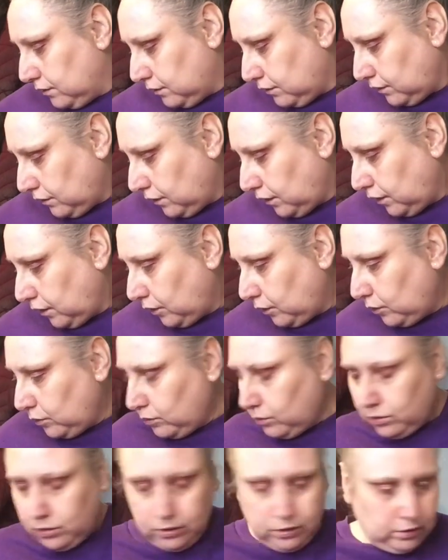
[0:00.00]

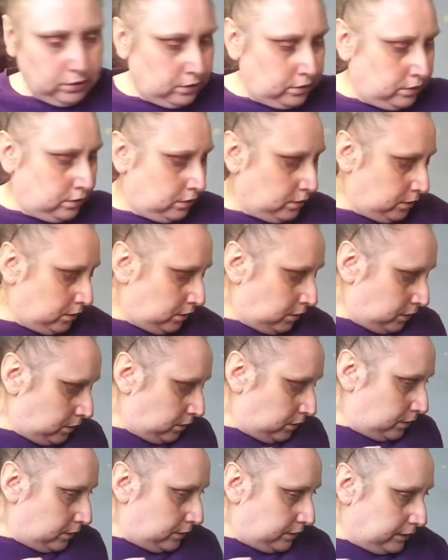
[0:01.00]
So
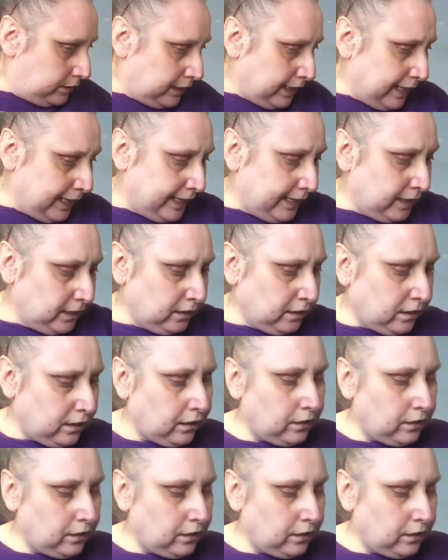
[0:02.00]
then